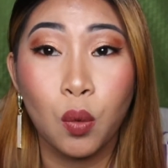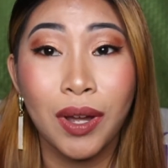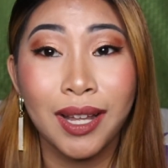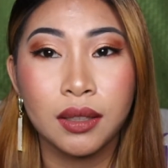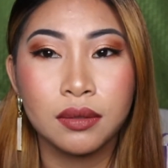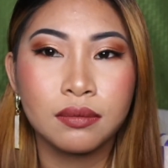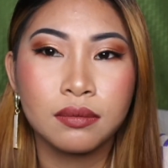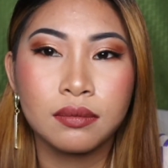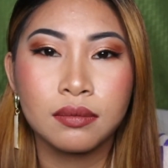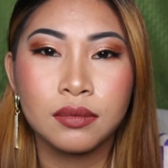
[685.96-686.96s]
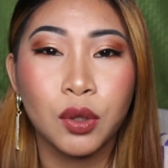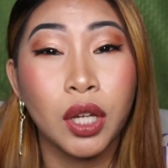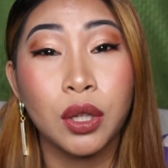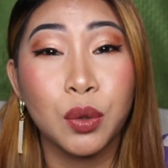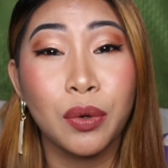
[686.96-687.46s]
Well, you
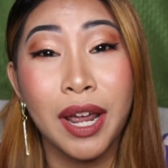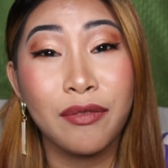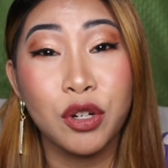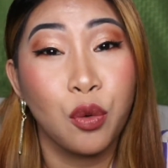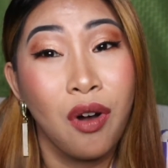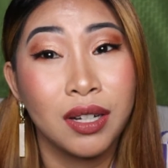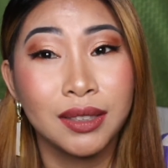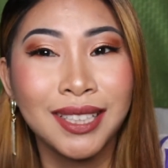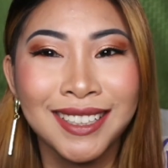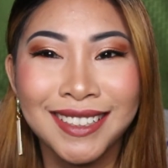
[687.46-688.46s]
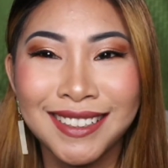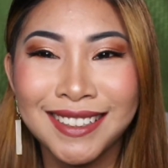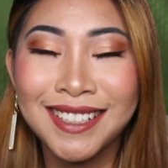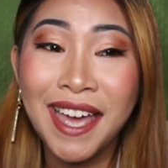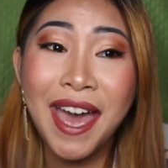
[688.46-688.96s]
can do whatever you want.
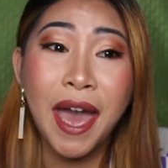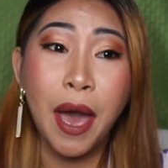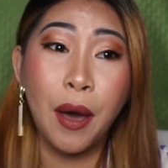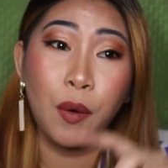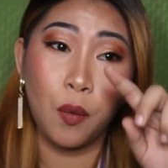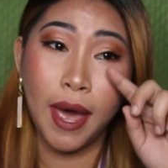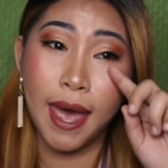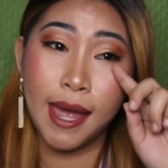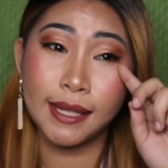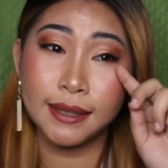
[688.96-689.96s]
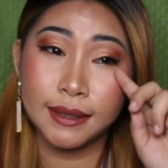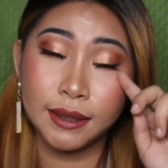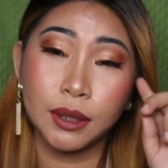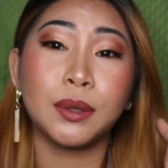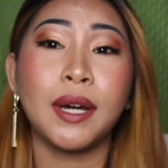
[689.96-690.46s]

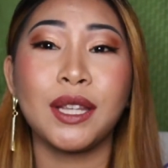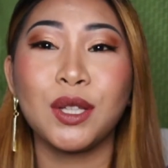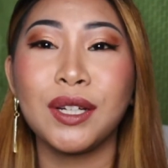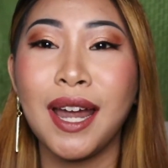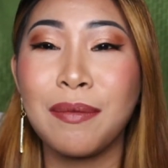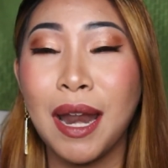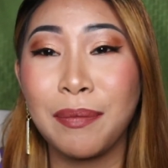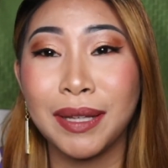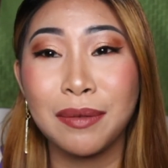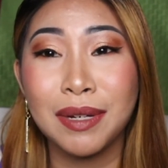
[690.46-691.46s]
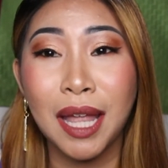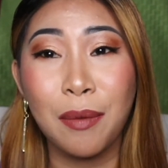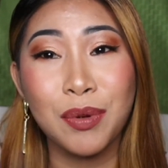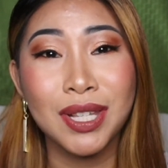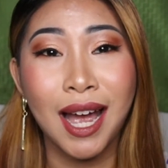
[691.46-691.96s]
Well, so eto na, malapit na
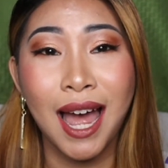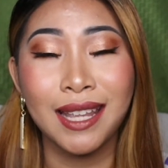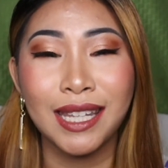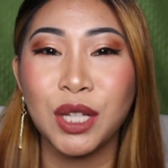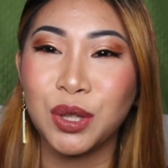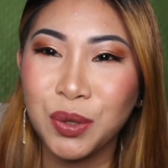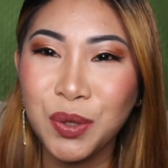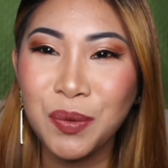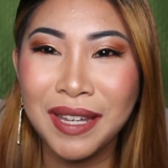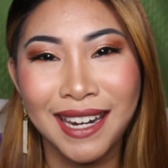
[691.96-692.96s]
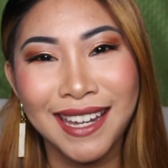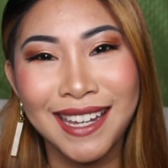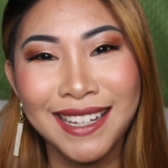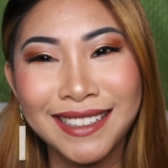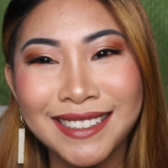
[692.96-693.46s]
matapos ang ating 2
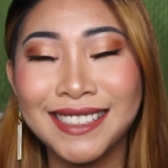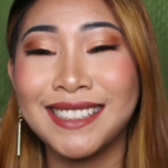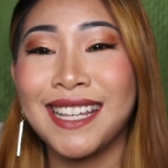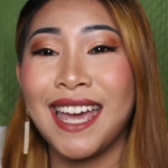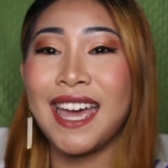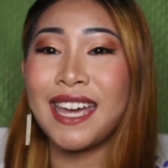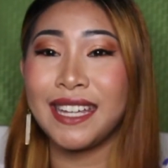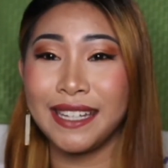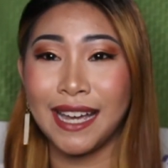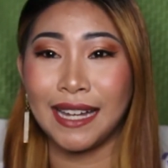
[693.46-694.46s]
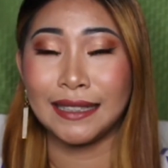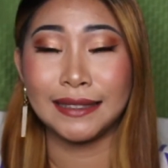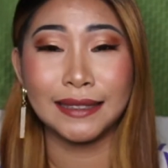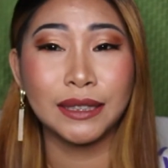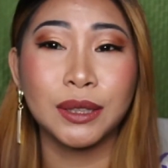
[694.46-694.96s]
minutes.
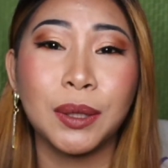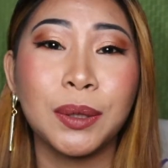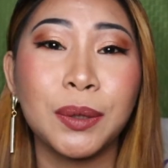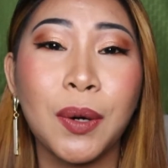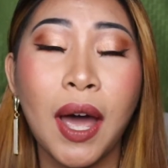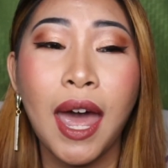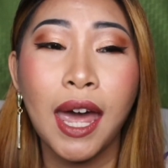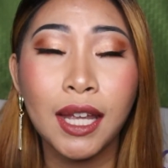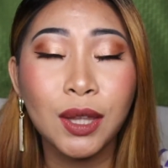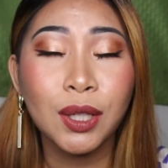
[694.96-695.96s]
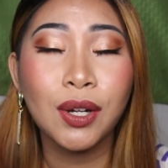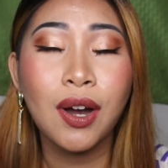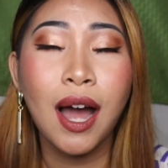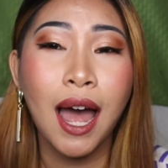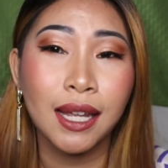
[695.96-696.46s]
Yan. So eto
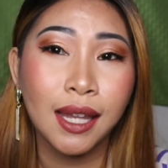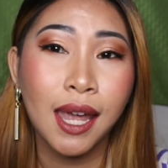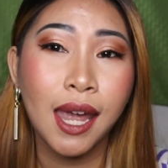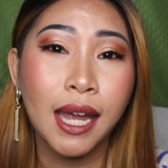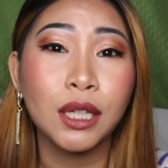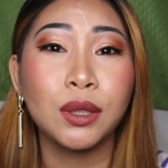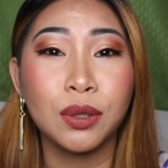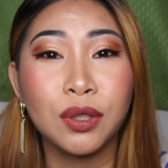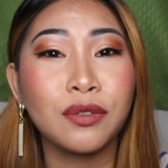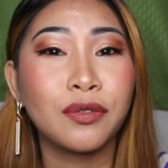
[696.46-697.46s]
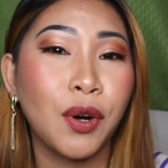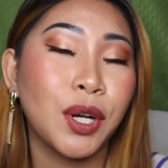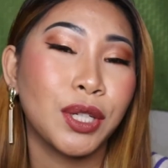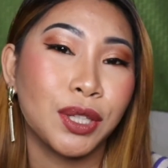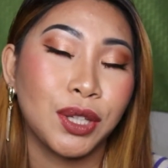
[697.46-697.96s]
yung ating look for